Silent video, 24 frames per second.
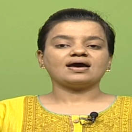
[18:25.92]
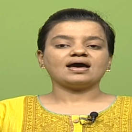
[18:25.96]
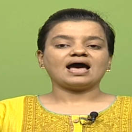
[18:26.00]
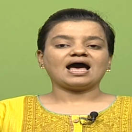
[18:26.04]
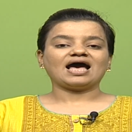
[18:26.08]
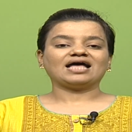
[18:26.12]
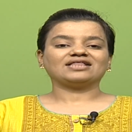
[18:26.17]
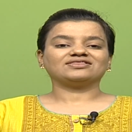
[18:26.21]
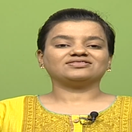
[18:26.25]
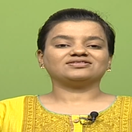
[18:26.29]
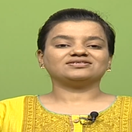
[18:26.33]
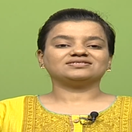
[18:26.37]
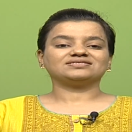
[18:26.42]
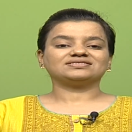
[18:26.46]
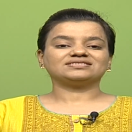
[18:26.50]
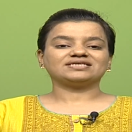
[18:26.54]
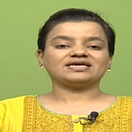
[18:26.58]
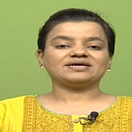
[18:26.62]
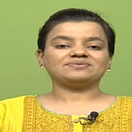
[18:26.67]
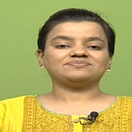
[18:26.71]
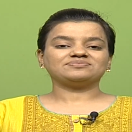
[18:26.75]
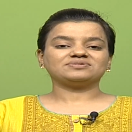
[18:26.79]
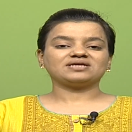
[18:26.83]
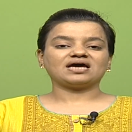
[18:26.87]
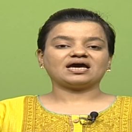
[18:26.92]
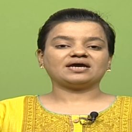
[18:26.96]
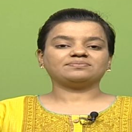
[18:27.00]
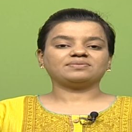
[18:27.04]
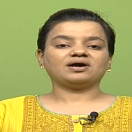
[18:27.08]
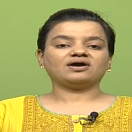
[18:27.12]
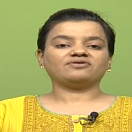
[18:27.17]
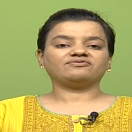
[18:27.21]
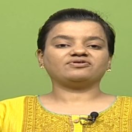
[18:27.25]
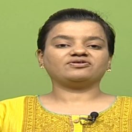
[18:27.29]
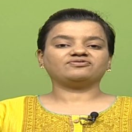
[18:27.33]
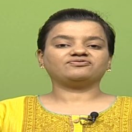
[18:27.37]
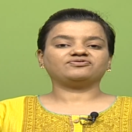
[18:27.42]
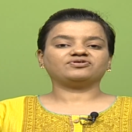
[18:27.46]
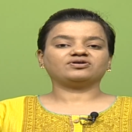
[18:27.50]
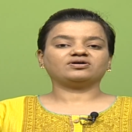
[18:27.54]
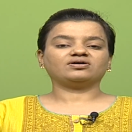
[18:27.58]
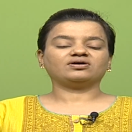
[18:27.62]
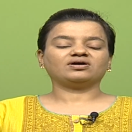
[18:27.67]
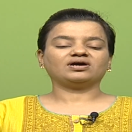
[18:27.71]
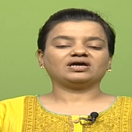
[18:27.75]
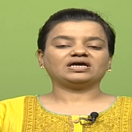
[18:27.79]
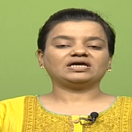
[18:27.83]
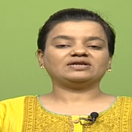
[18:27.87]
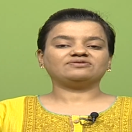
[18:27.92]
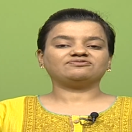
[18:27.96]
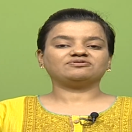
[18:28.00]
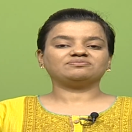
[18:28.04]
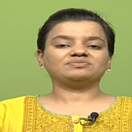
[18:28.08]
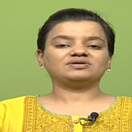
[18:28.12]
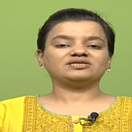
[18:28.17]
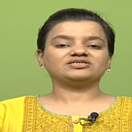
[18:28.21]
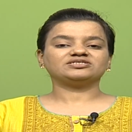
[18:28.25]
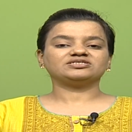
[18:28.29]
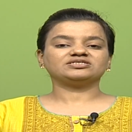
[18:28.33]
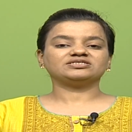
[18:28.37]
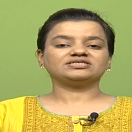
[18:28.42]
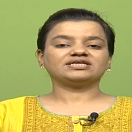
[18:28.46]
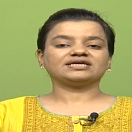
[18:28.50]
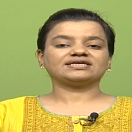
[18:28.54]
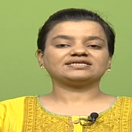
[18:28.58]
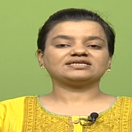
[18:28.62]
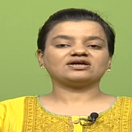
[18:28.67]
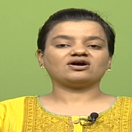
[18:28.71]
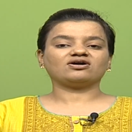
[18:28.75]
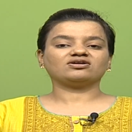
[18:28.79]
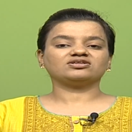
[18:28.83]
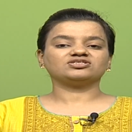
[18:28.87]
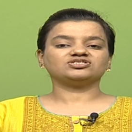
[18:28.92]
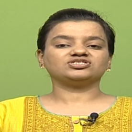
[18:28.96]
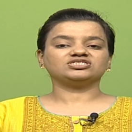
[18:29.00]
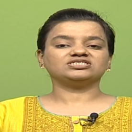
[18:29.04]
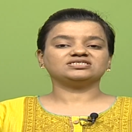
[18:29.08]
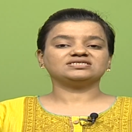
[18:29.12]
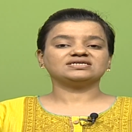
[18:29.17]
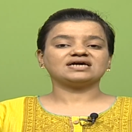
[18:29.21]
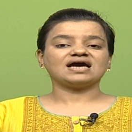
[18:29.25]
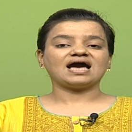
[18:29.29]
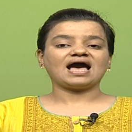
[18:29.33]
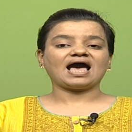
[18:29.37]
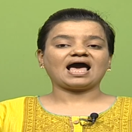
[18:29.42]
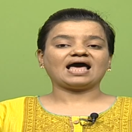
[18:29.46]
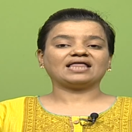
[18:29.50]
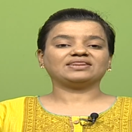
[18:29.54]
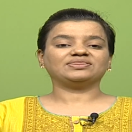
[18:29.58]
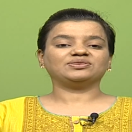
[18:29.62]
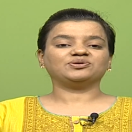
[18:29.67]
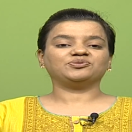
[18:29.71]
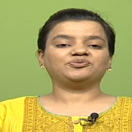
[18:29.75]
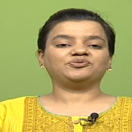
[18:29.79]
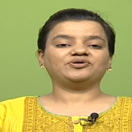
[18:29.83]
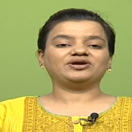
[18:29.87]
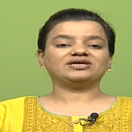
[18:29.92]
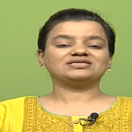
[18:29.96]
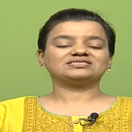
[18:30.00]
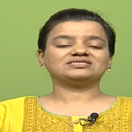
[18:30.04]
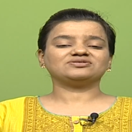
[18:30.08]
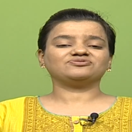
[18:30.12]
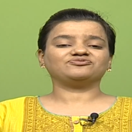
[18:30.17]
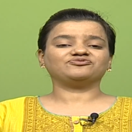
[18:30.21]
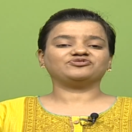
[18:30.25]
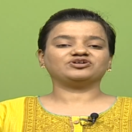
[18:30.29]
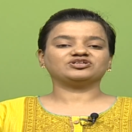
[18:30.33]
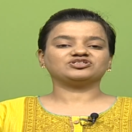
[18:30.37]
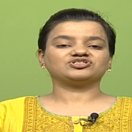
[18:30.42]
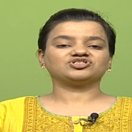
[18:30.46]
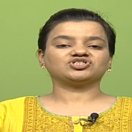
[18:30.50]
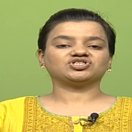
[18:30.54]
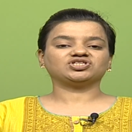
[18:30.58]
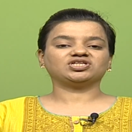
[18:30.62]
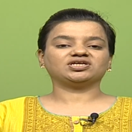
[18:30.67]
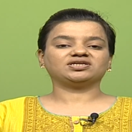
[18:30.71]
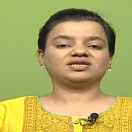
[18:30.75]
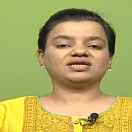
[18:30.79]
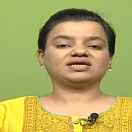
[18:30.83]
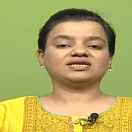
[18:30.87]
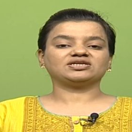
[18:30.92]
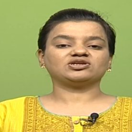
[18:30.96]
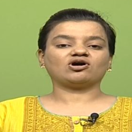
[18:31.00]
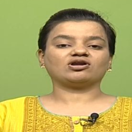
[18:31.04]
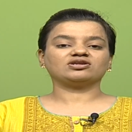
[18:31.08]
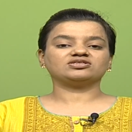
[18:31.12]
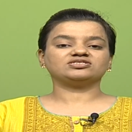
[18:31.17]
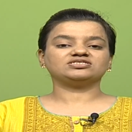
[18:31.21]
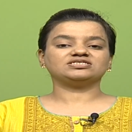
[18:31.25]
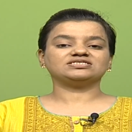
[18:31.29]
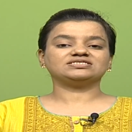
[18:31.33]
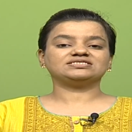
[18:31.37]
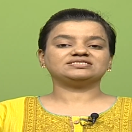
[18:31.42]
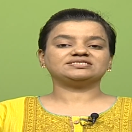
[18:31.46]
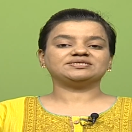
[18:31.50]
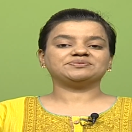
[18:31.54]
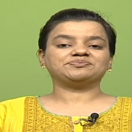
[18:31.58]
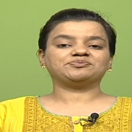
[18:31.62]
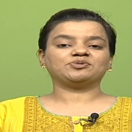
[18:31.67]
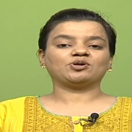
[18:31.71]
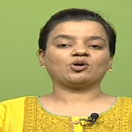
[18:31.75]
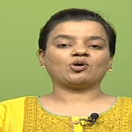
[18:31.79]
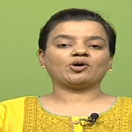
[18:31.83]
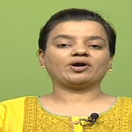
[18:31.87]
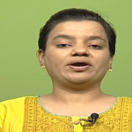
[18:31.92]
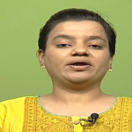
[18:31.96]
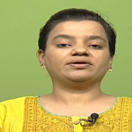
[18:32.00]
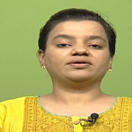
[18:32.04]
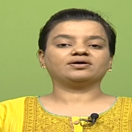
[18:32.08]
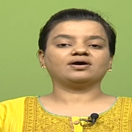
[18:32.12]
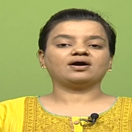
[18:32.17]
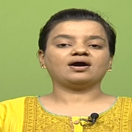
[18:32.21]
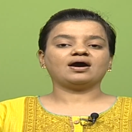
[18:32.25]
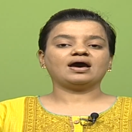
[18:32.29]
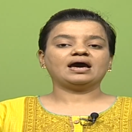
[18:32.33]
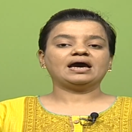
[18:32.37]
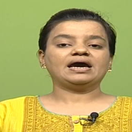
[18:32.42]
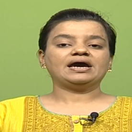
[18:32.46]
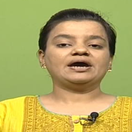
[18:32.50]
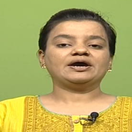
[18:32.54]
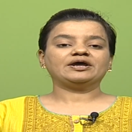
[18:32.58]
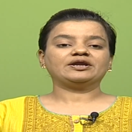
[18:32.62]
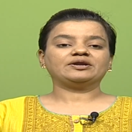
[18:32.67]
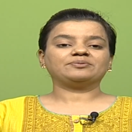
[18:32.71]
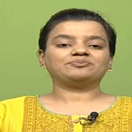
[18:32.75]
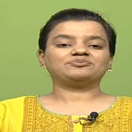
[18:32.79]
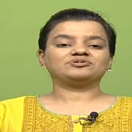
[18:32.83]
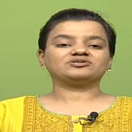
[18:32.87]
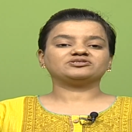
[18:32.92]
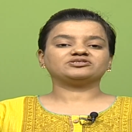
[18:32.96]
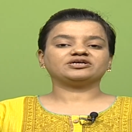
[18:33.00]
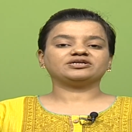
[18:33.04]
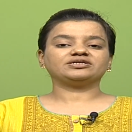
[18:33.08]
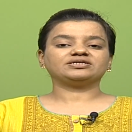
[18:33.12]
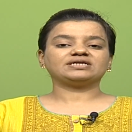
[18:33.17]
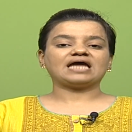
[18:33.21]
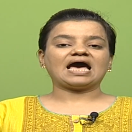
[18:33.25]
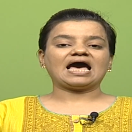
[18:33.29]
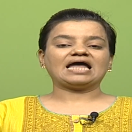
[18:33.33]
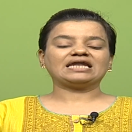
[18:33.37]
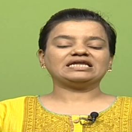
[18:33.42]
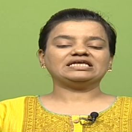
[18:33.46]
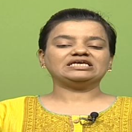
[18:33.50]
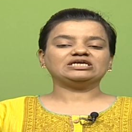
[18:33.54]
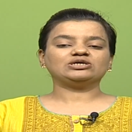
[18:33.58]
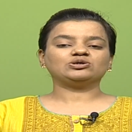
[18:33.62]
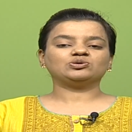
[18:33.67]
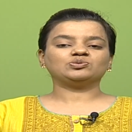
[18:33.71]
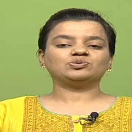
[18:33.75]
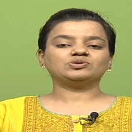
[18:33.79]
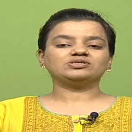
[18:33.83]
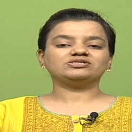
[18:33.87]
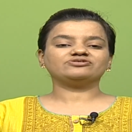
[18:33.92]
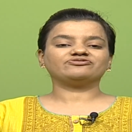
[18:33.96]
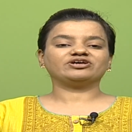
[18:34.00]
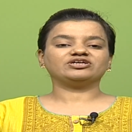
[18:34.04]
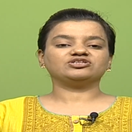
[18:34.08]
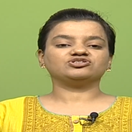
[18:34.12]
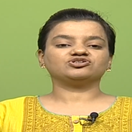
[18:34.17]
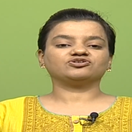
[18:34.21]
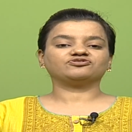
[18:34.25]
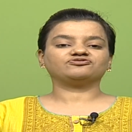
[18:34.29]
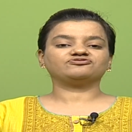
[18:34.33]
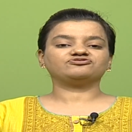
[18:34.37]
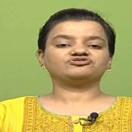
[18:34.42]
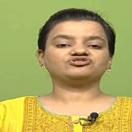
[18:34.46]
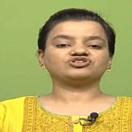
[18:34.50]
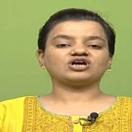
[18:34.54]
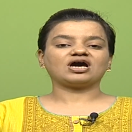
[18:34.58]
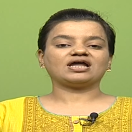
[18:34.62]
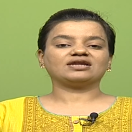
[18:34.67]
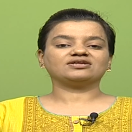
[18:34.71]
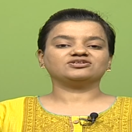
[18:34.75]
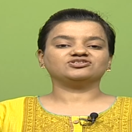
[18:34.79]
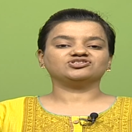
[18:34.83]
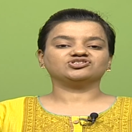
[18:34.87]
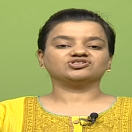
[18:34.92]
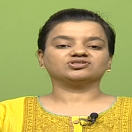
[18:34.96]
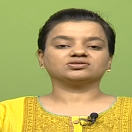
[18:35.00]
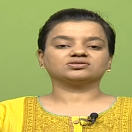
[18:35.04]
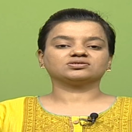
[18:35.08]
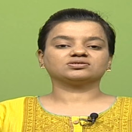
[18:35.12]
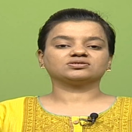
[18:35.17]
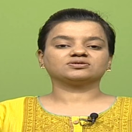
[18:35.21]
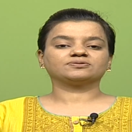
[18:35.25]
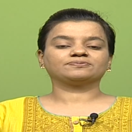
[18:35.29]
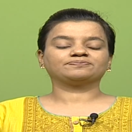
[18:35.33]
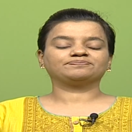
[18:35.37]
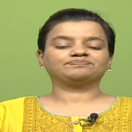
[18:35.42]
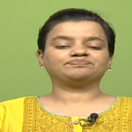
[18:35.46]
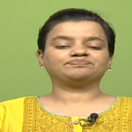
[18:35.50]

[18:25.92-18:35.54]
At the same time, however, information technology and the ways in which the technology is deployed represent an equal range of challenges.